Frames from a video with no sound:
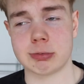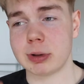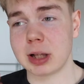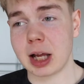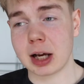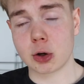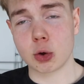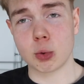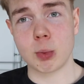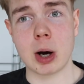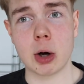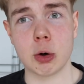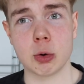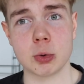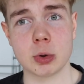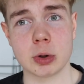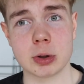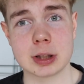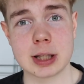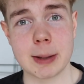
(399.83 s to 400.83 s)
we talk
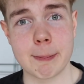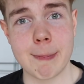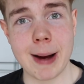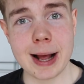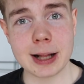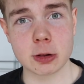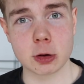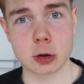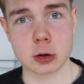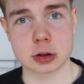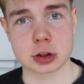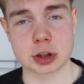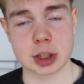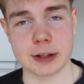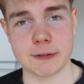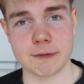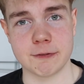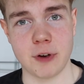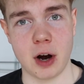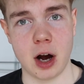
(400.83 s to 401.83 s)
about the battles
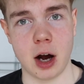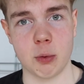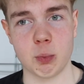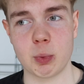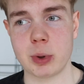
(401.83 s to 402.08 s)
he fought,